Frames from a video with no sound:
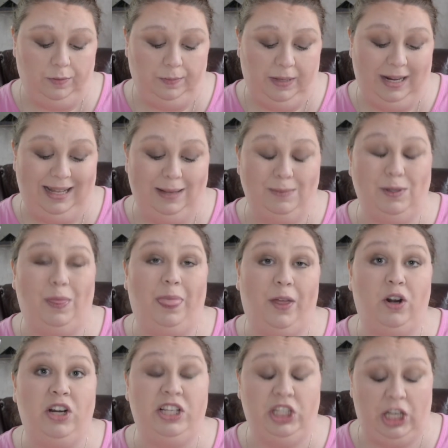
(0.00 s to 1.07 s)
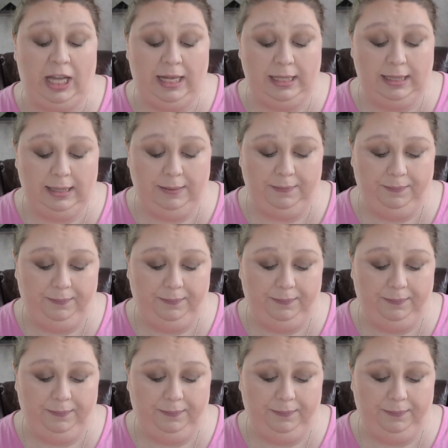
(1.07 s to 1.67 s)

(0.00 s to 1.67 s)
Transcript: And it comes in 30 shades.